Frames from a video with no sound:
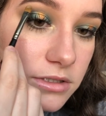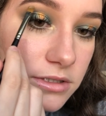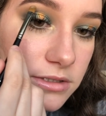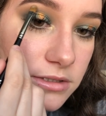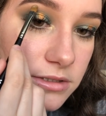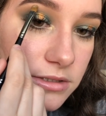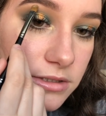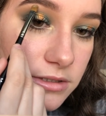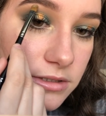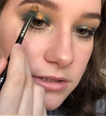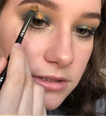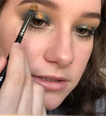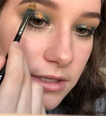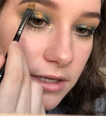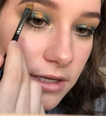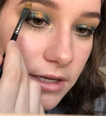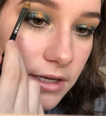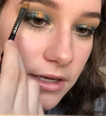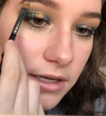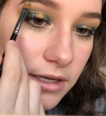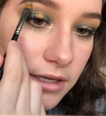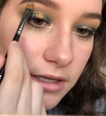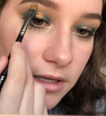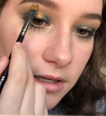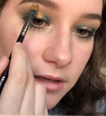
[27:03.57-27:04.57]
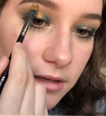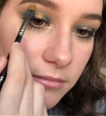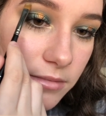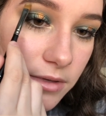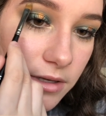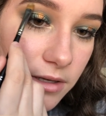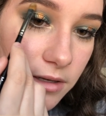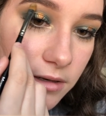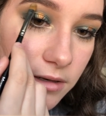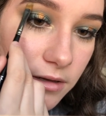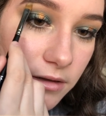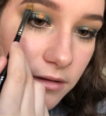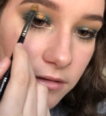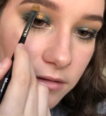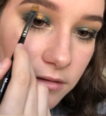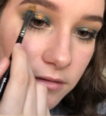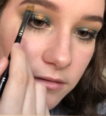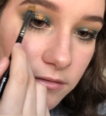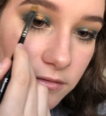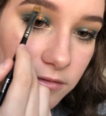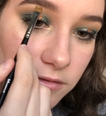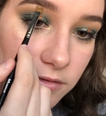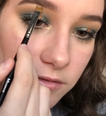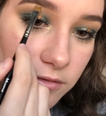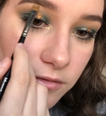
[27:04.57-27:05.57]
Just a tiny bit,
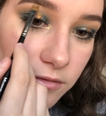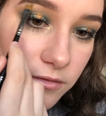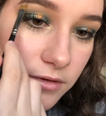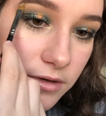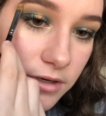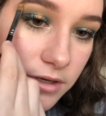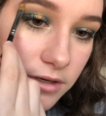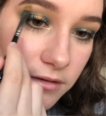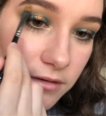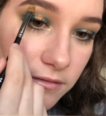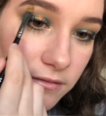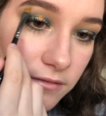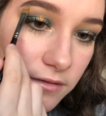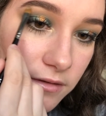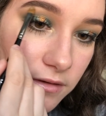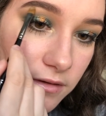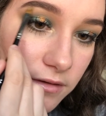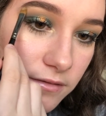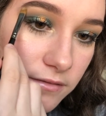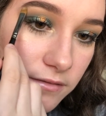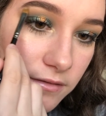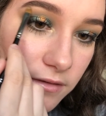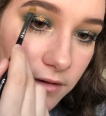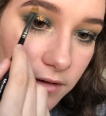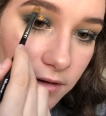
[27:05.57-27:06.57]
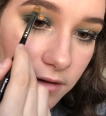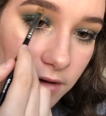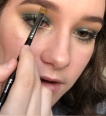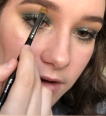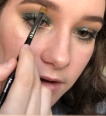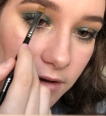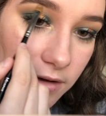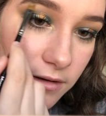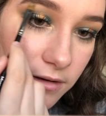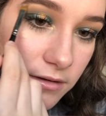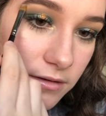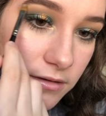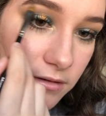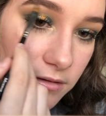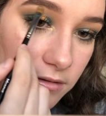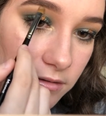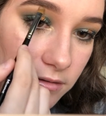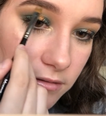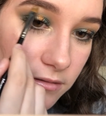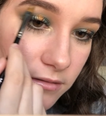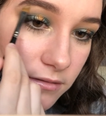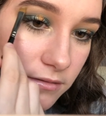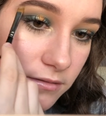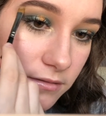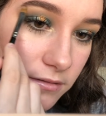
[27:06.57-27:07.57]
nothing too crazy because I kind of
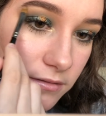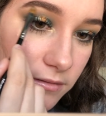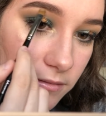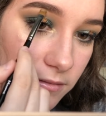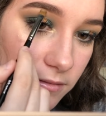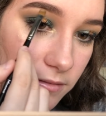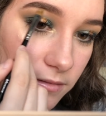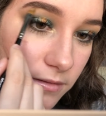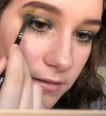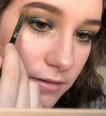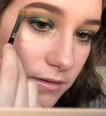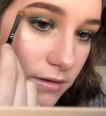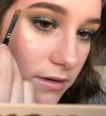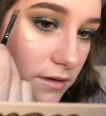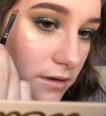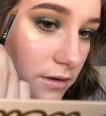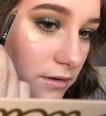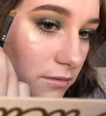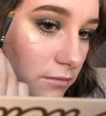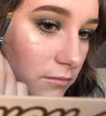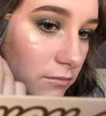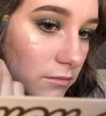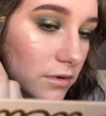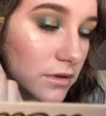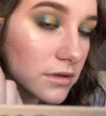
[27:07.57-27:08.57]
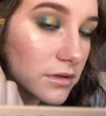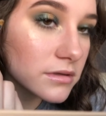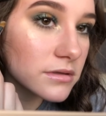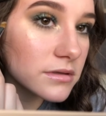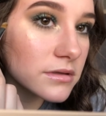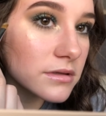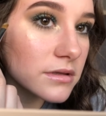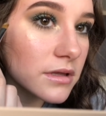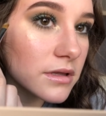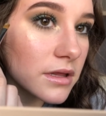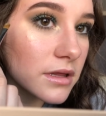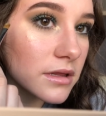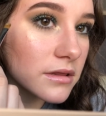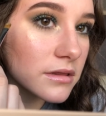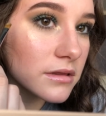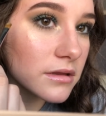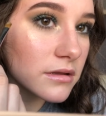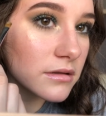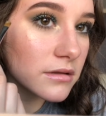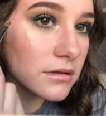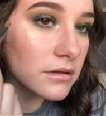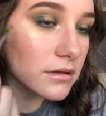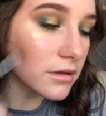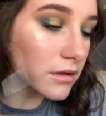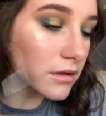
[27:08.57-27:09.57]
want like the